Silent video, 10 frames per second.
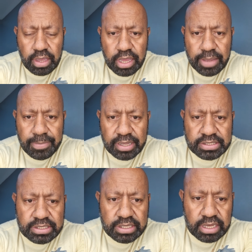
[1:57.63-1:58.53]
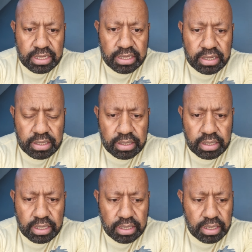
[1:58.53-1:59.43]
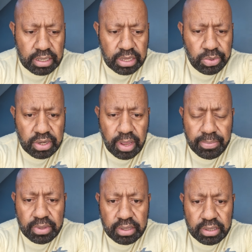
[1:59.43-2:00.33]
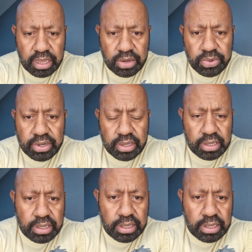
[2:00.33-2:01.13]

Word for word: um, I see that it, uh, Edwin Edwin